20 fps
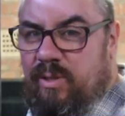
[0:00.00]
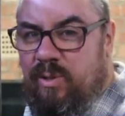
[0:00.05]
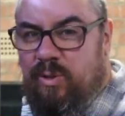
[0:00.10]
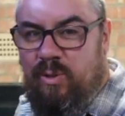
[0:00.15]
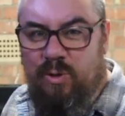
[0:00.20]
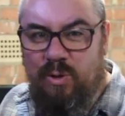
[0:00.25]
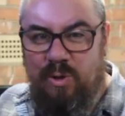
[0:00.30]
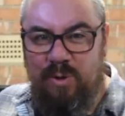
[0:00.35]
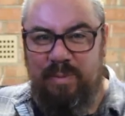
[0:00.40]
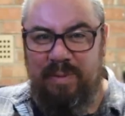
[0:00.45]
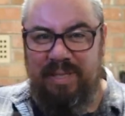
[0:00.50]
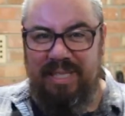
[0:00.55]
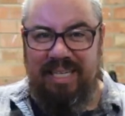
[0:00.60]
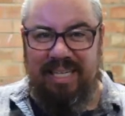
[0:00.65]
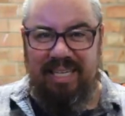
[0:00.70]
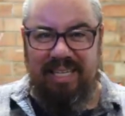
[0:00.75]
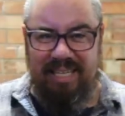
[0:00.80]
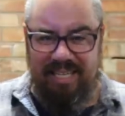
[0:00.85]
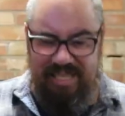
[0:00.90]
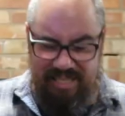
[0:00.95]
So
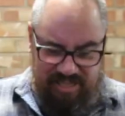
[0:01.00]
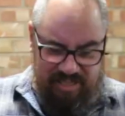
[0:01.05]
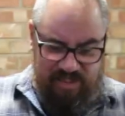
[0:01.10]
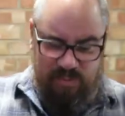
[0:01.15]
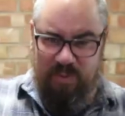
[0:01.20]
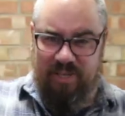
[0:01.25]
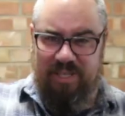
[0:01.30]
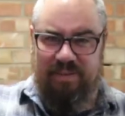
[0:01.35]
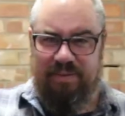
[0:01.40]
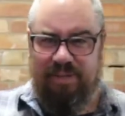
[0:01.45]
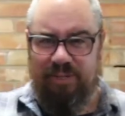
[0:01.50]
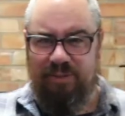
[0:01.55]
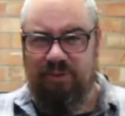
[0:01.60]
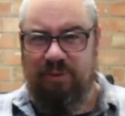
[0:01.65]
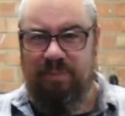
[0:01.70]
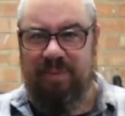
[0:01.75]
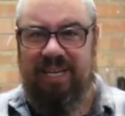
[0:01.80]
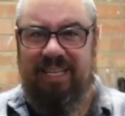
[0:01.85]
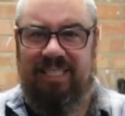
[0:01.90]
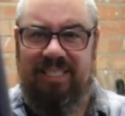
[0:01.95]
normally this is where the fish
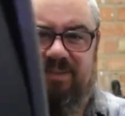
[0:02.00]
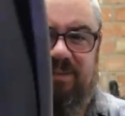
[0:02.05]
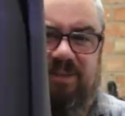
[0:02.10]
room ends.